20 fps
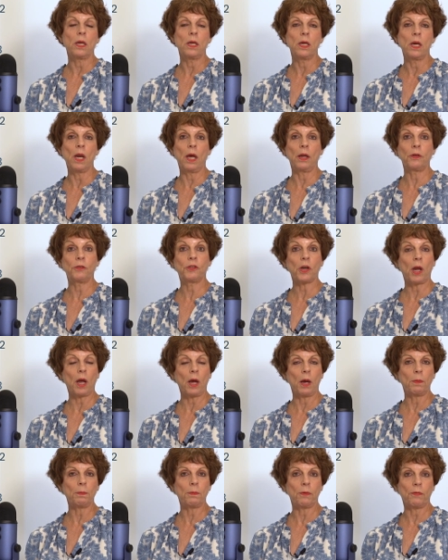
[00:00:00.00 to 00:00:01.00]
nudge
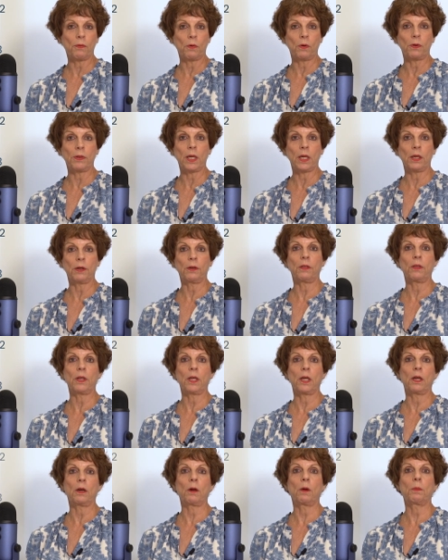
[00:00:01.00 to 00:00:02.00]
up before the end of the
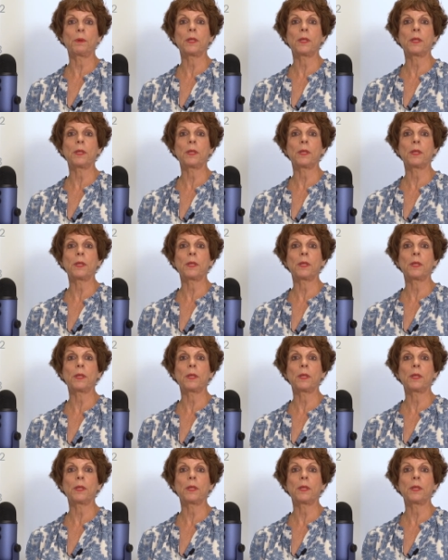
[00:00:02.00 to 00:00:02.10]
year,